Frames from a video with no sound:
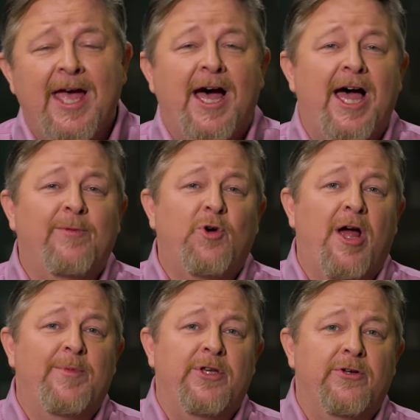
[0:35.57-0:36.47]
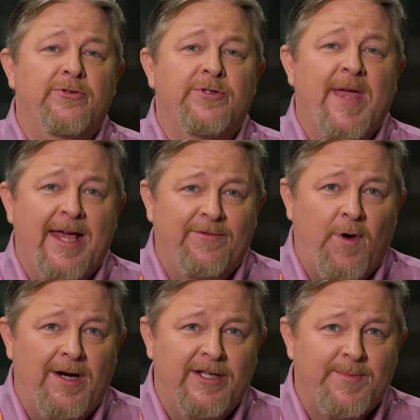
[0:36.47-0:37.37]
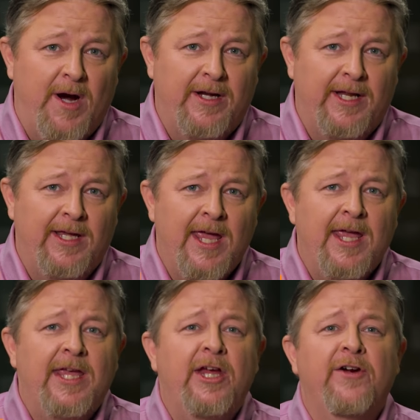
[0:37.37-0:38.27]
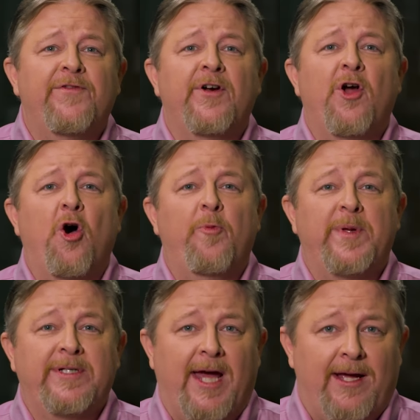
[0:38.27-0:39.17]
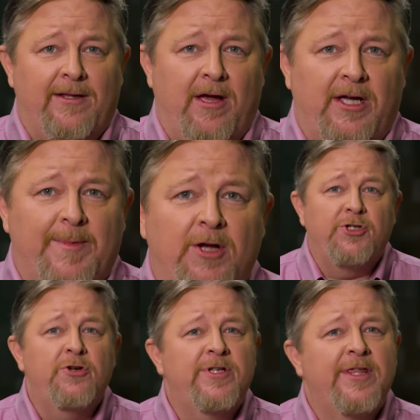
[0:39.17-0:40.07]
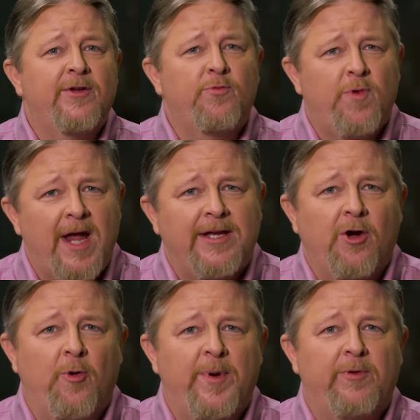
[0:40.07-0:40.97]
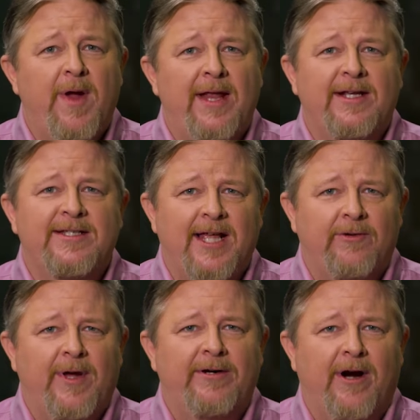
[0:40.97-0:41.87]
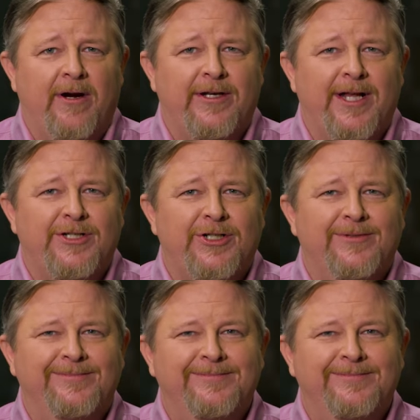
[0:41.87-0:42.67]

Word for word: I'm Rob Hughes, head of wireless marketing, here for an open dialogue about choosing the right Open RAN accelerator architecture.